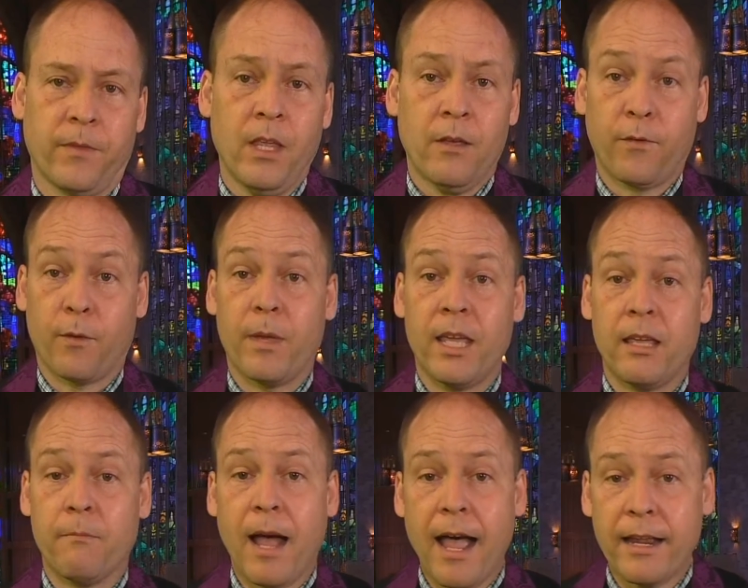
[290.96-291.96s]
For me,
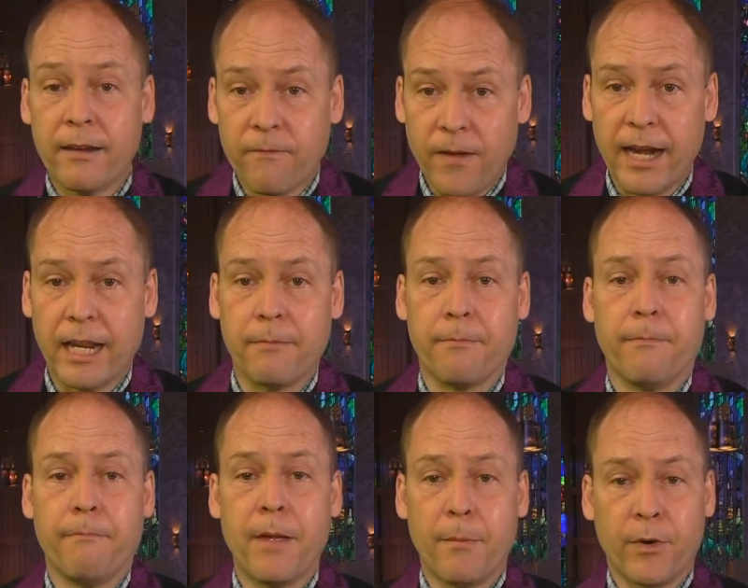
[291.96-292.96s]
my defining
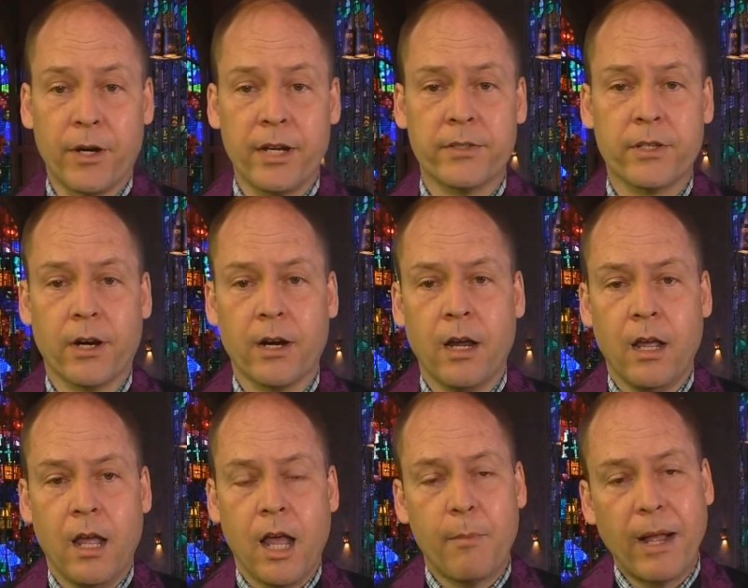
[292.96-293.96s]
memories are
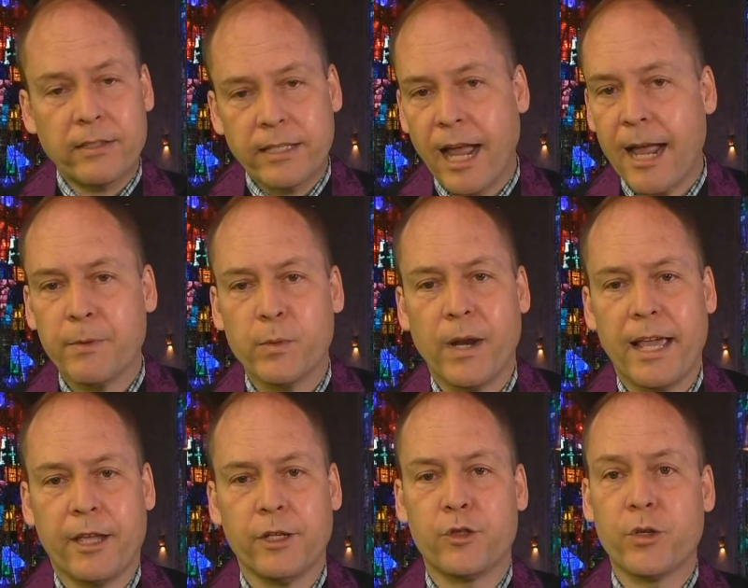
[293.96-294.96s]
about times when I
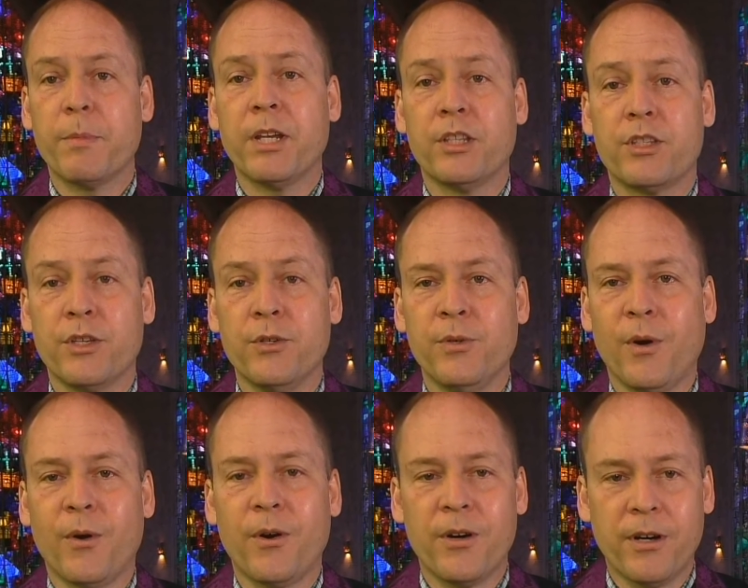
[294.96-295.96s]
contributed to
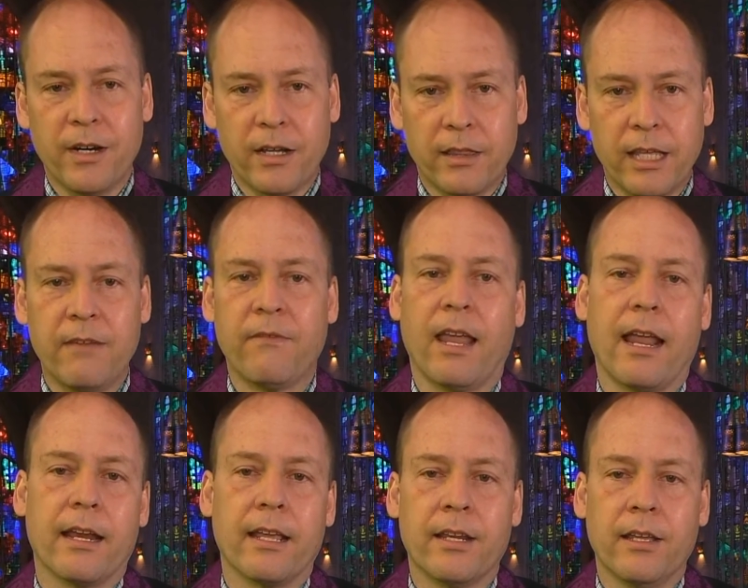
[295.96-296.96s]
or
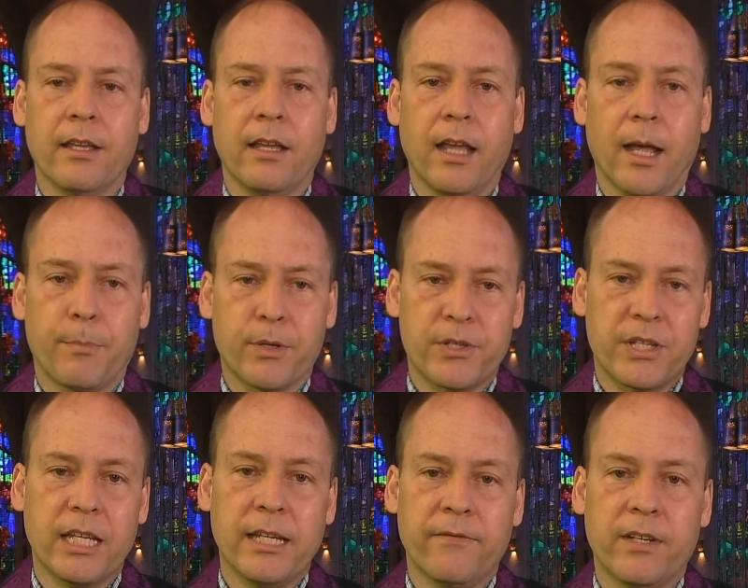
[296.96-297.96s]
alleviated a
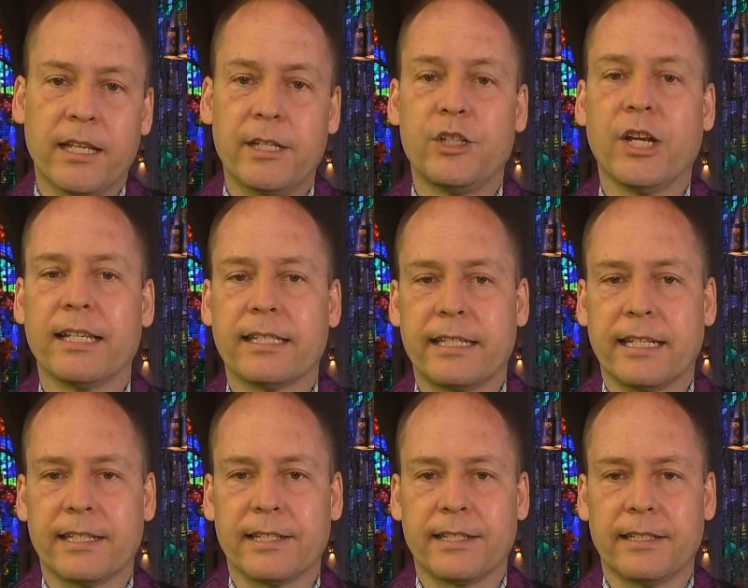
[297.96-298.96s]
perceived
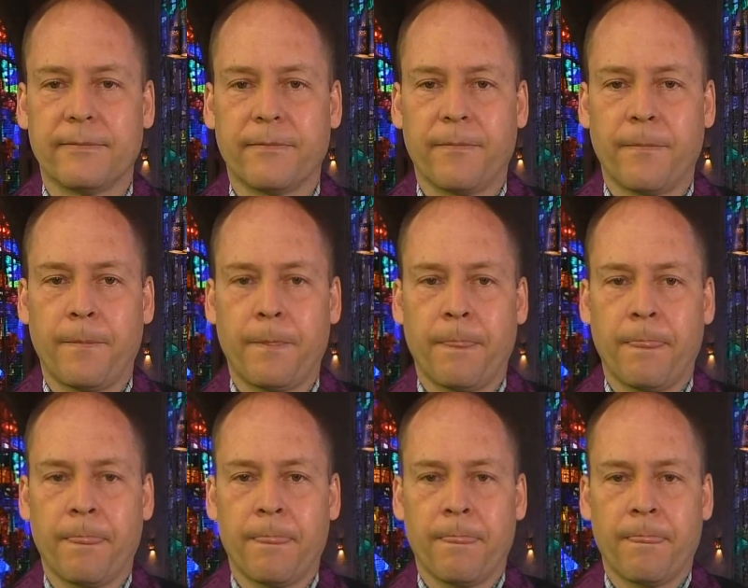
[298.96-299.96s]
injustice.
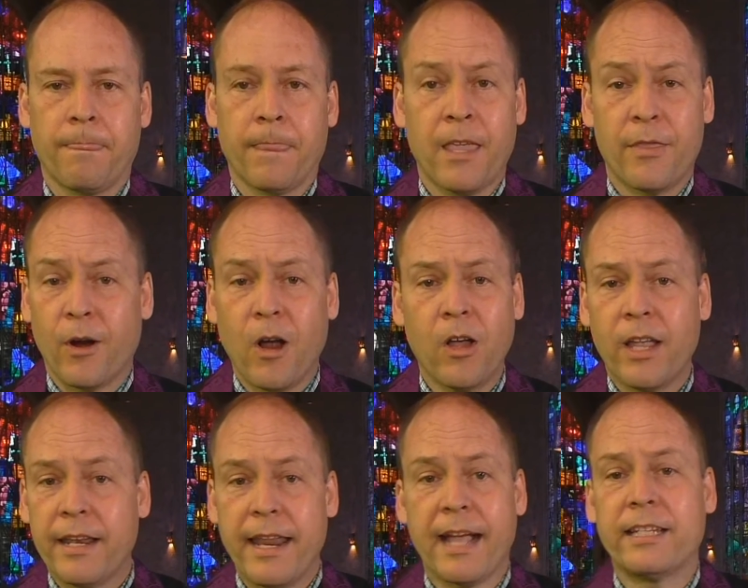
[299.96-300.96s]
They're all
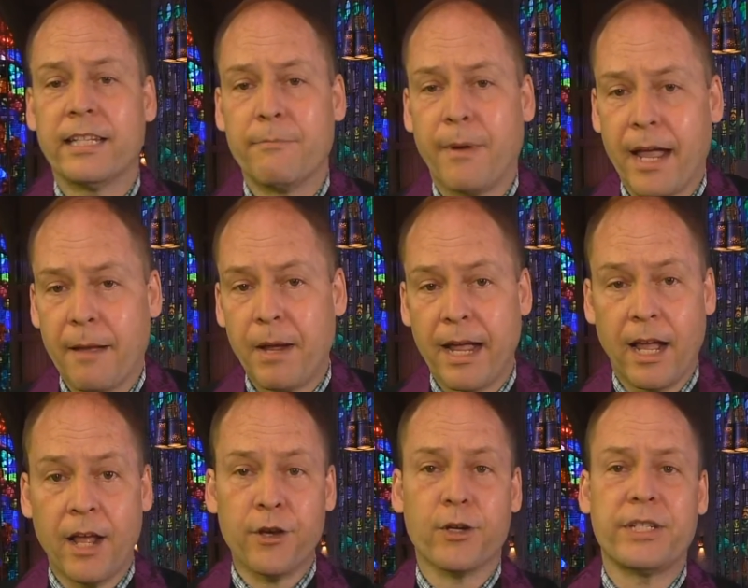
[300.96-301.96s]
connected by my
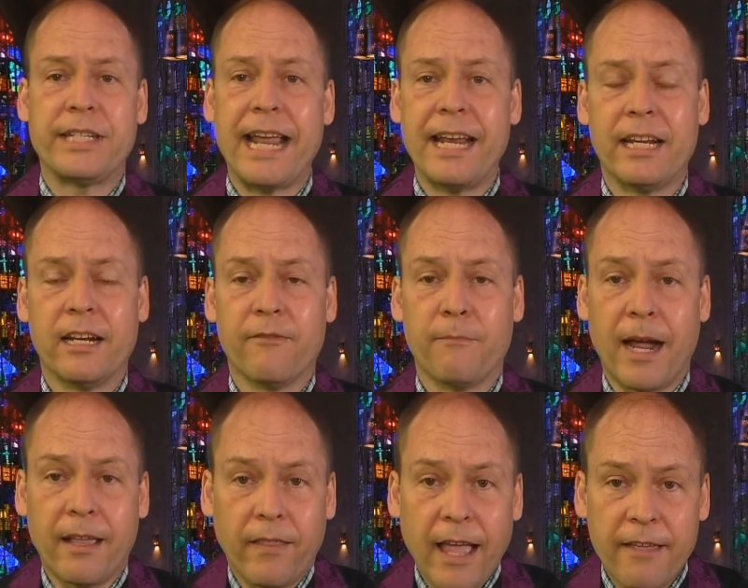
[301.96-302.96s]
understanding of my
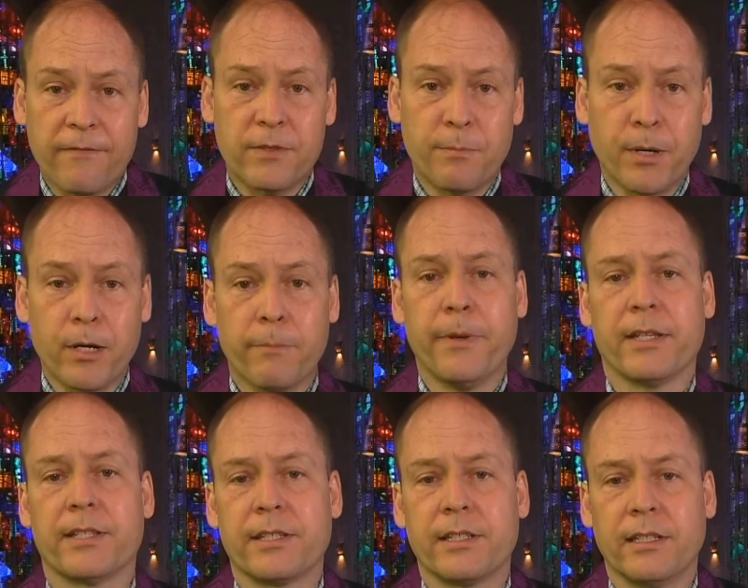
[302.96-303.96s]
life's
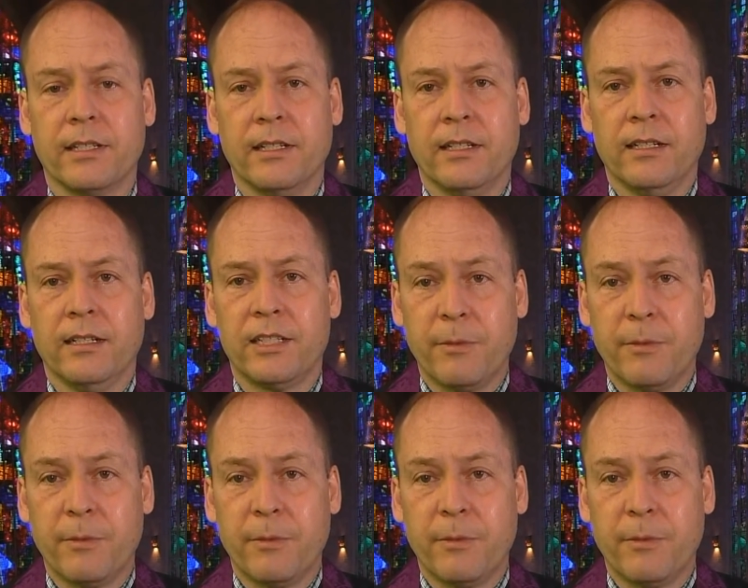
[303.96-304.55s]
purpose, to